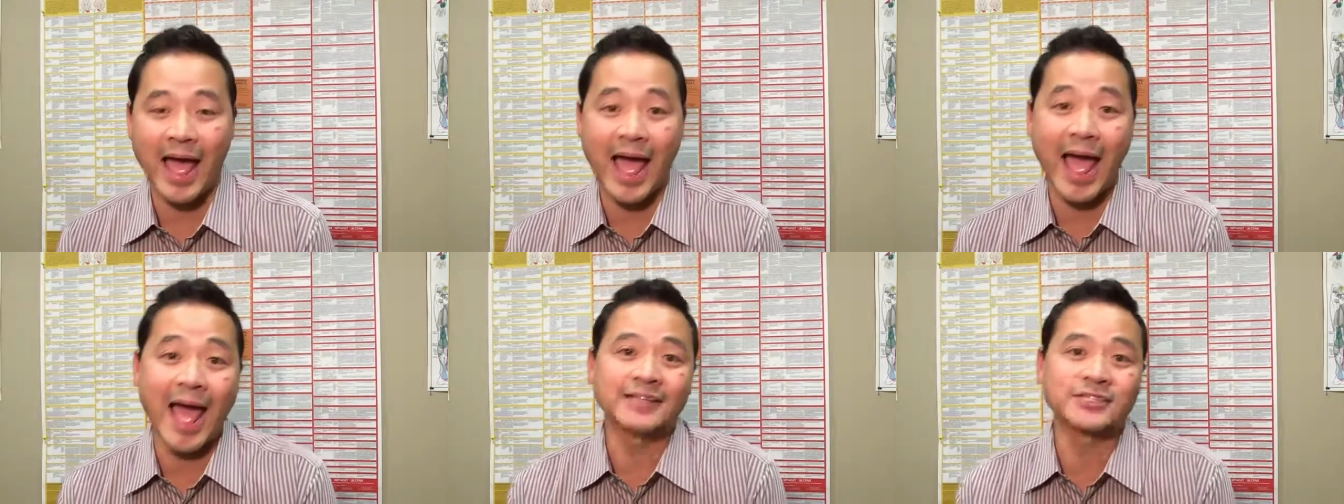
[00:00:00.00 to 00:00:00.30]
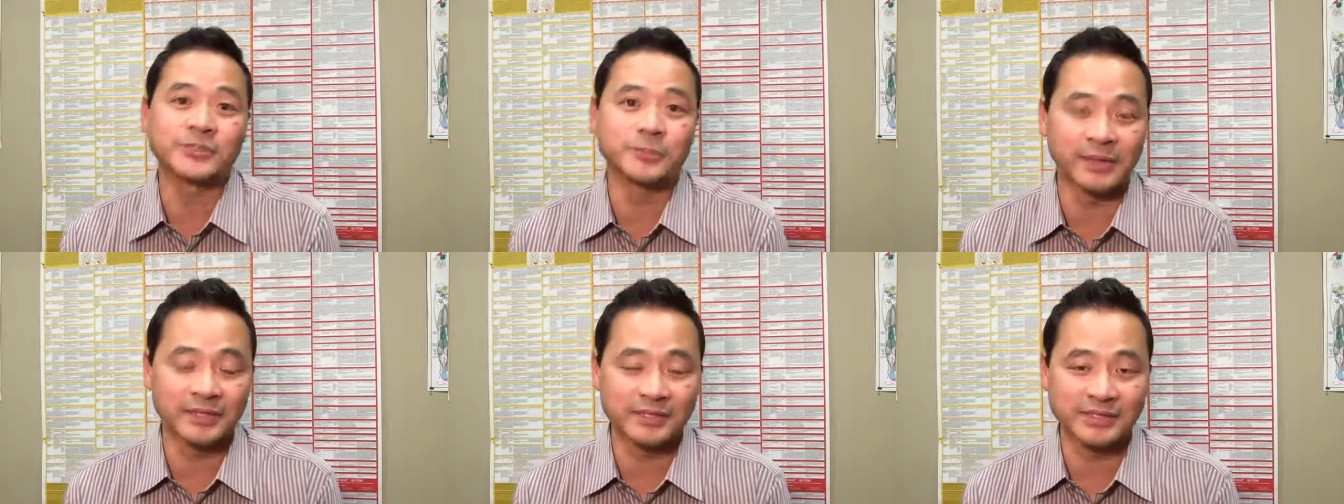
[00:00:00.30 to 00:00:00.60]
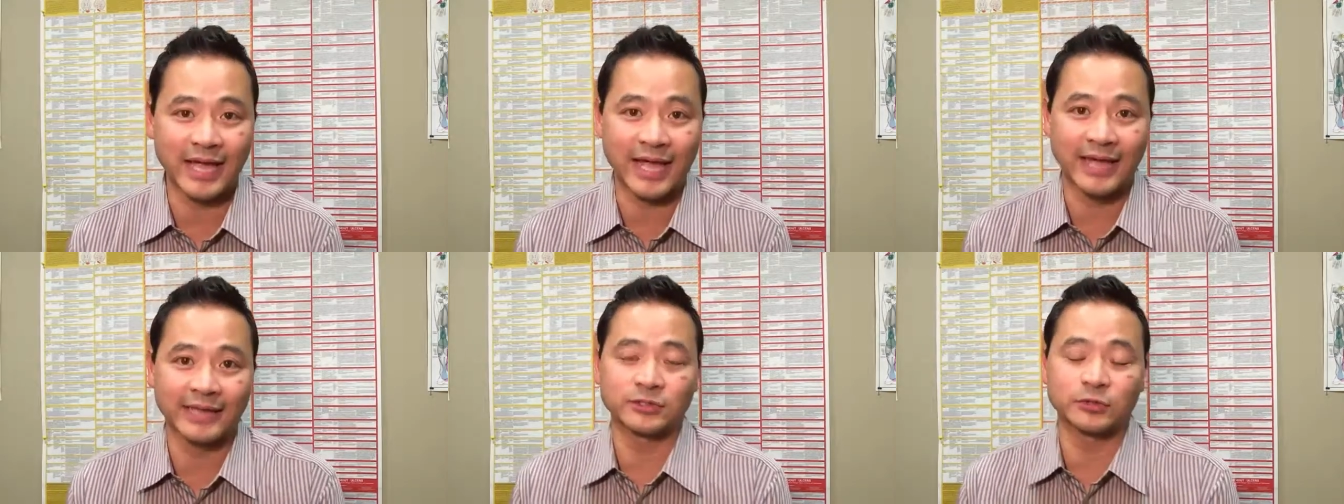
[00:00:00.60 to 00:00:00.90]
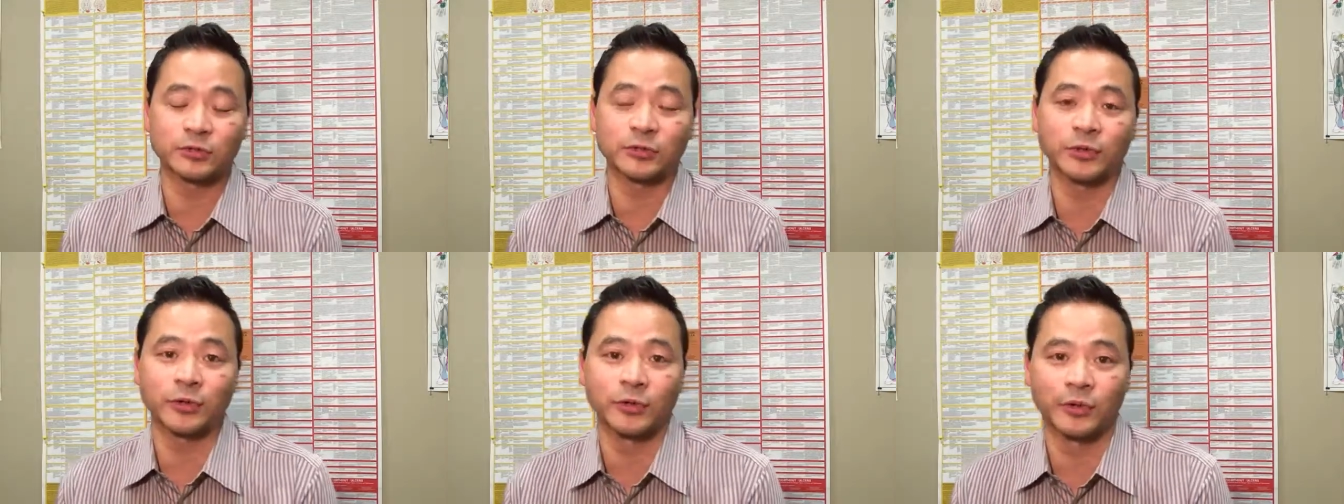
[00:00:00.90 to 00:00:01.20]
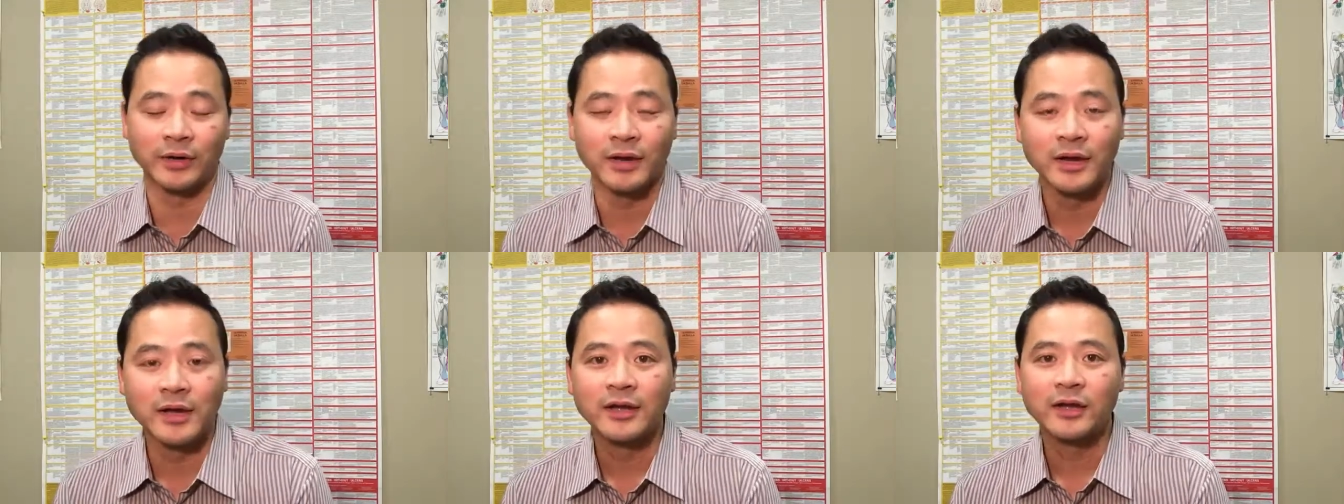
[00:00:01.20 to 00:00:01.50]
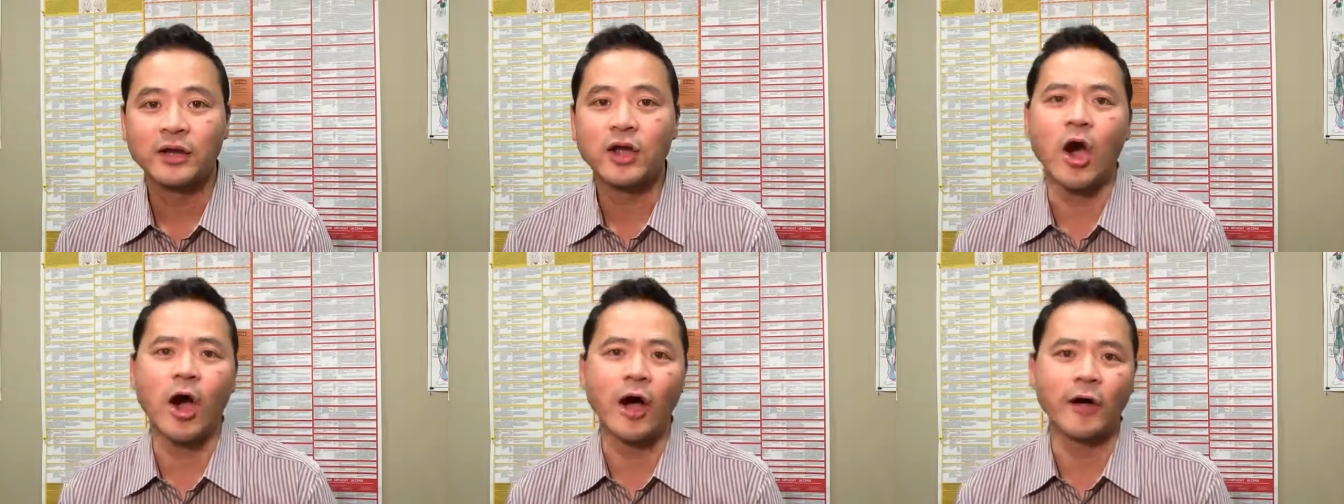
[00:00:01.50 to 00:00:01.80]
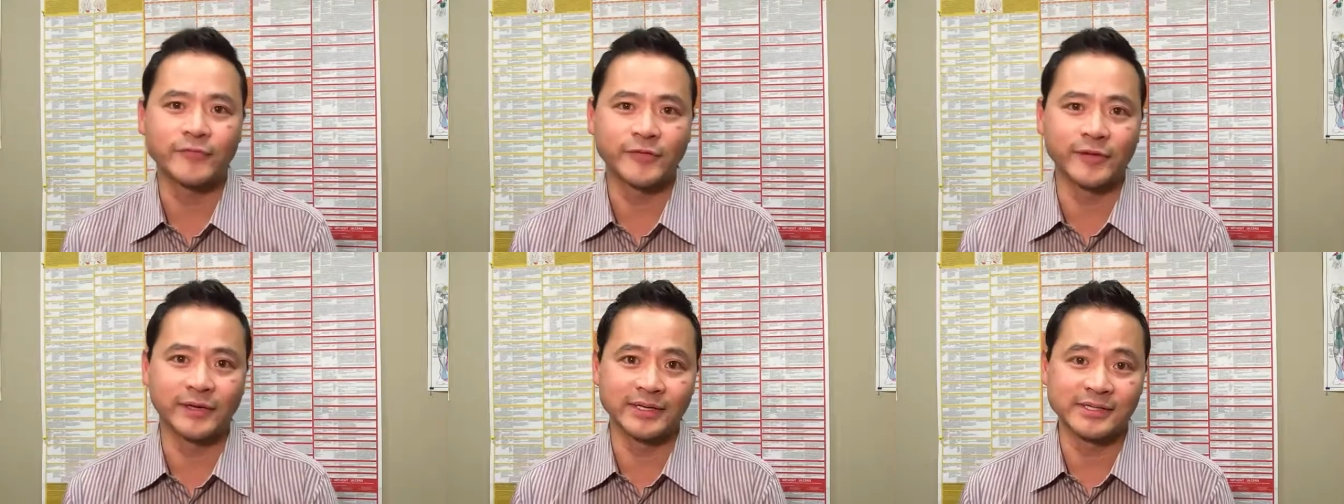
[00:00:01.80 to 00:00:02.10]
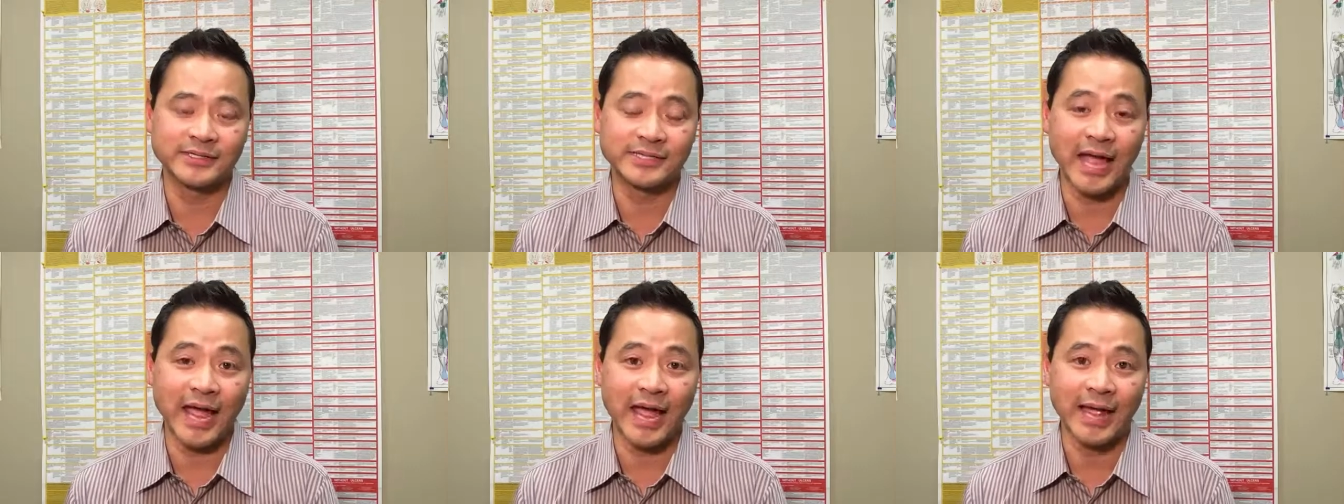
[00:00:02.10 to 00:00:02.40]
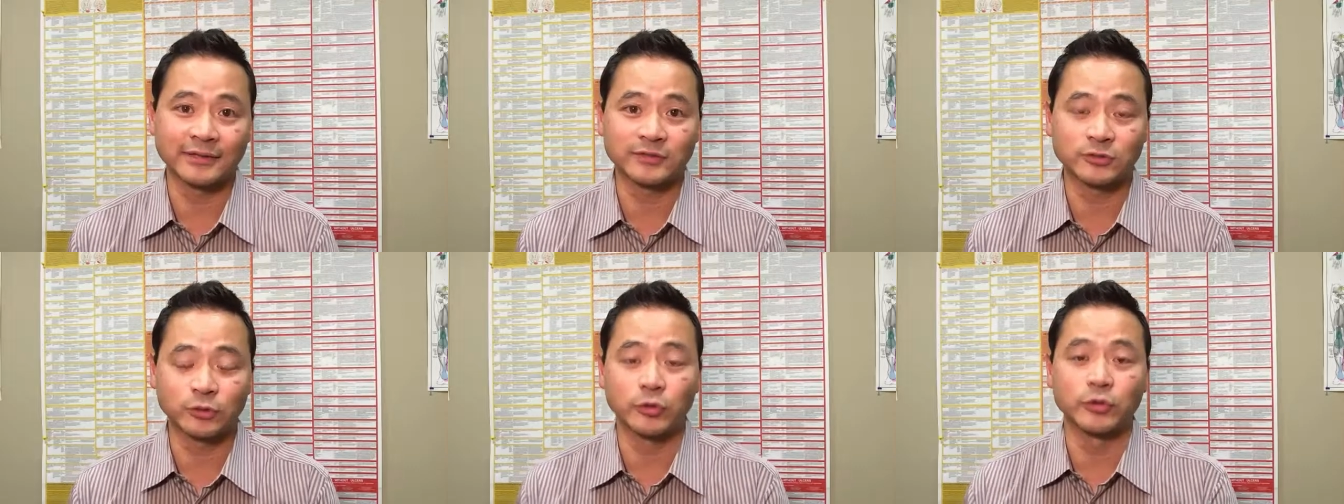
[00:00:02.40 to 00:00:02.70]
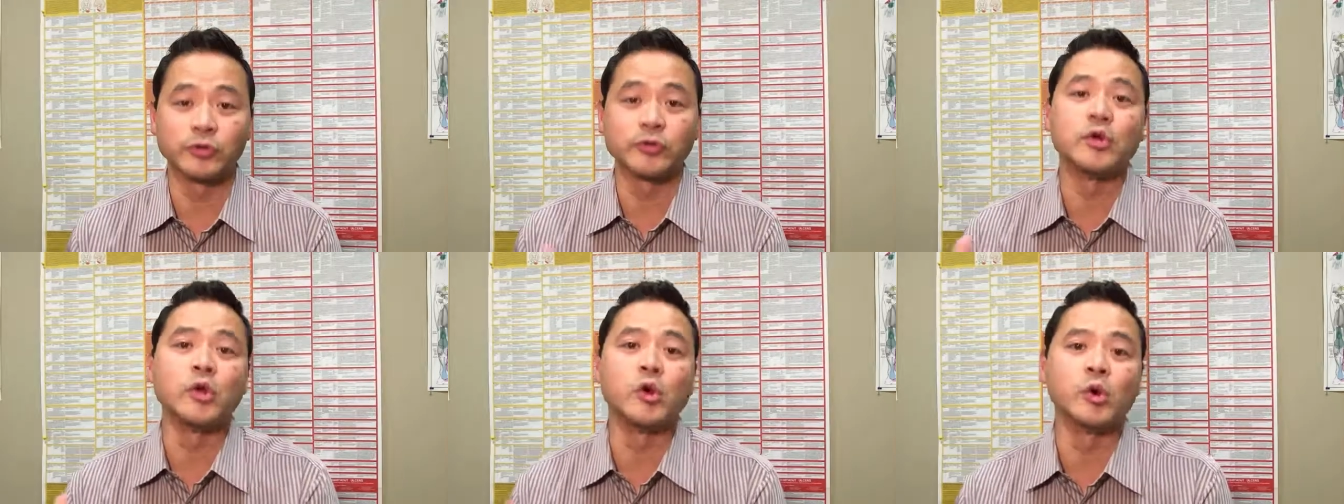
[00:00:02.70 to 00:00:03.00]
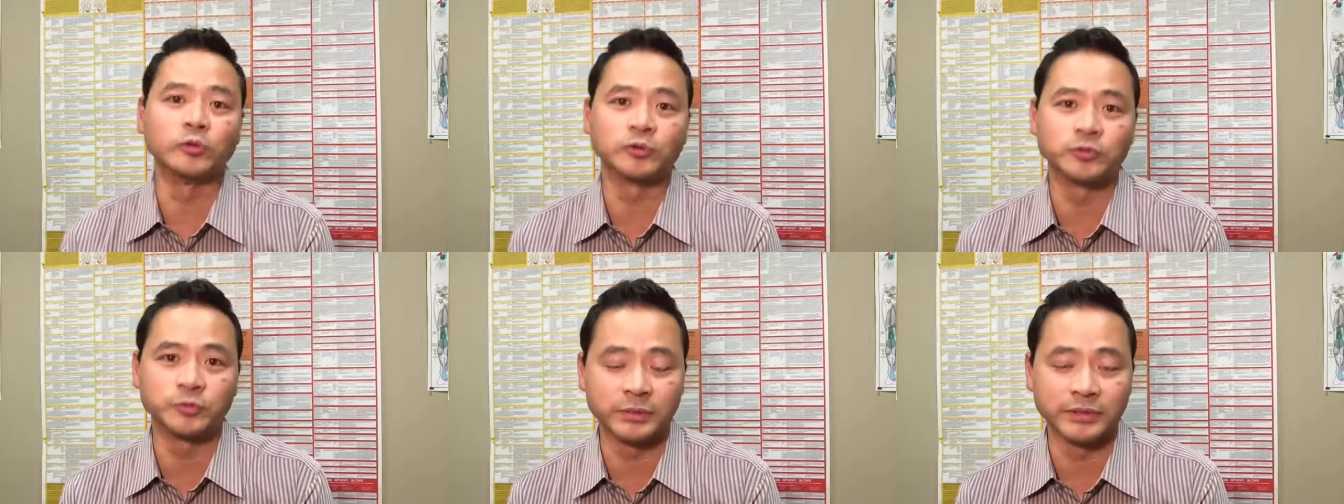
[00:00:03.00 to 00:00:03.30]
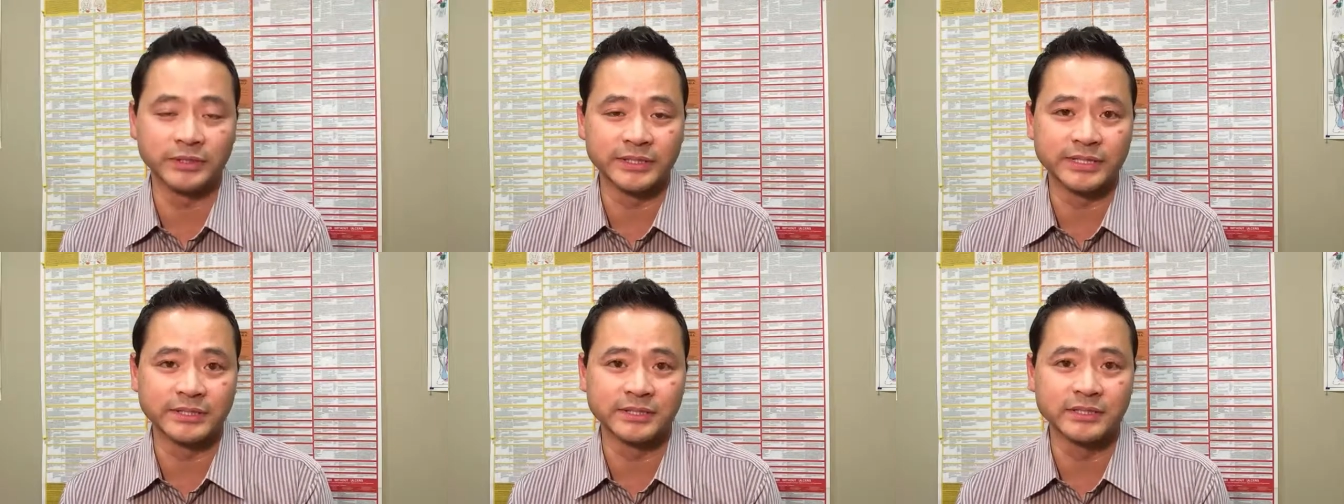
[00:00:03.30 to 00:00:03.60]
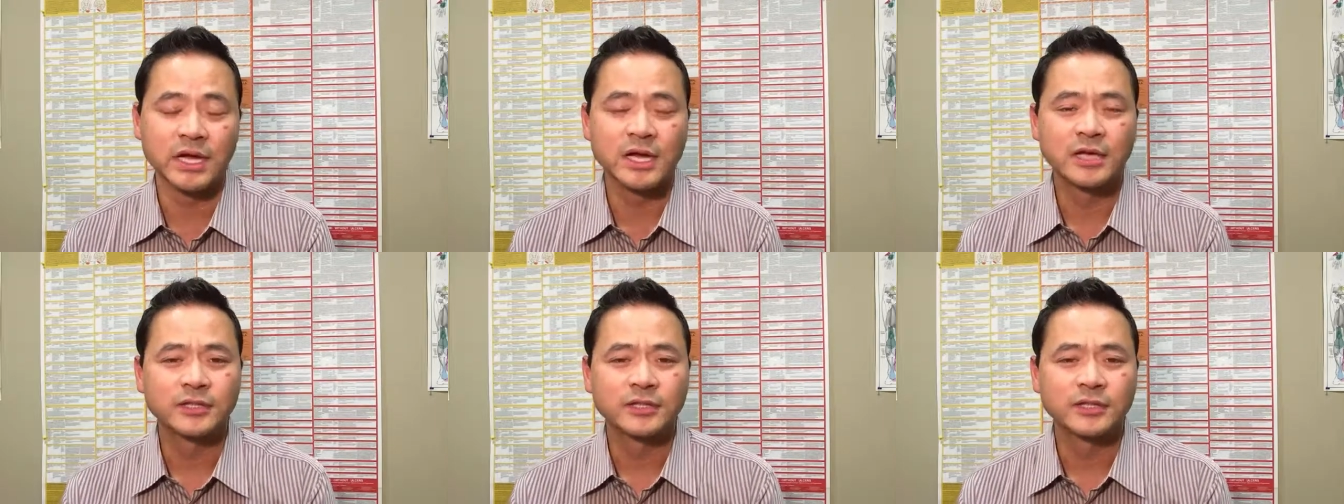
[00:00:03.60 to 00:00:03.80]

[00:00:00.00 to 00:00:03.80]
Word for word: asthma attacks or coughing attacks or nosebleeds.